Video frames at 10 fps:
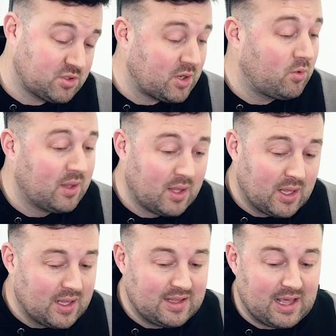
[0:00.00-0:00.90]
So,
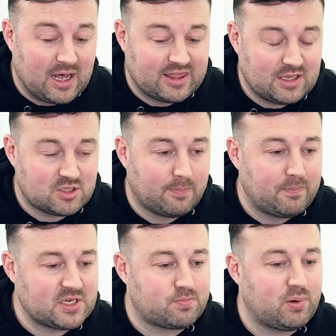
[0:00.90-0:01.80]
I think some
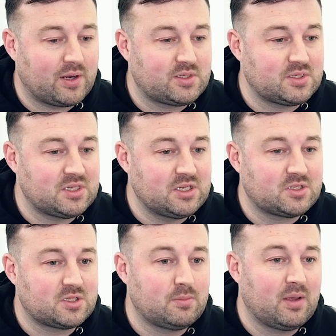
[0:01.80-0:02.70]
best practices,
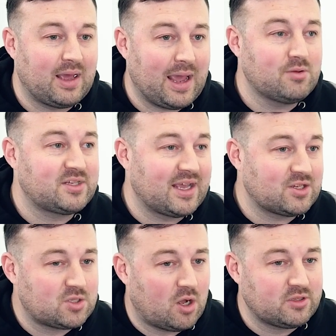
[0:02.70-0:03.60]
some how to get
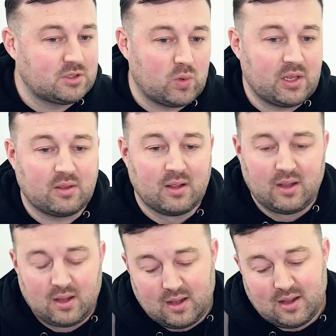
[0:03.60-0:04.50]
started with,
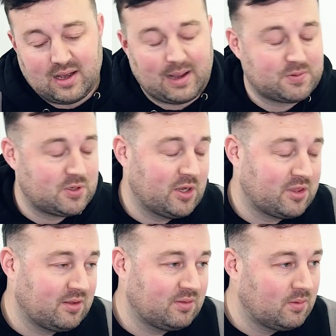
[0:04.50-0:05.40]
absolutely, I
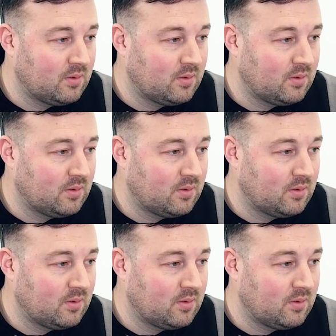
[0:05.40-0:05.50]
think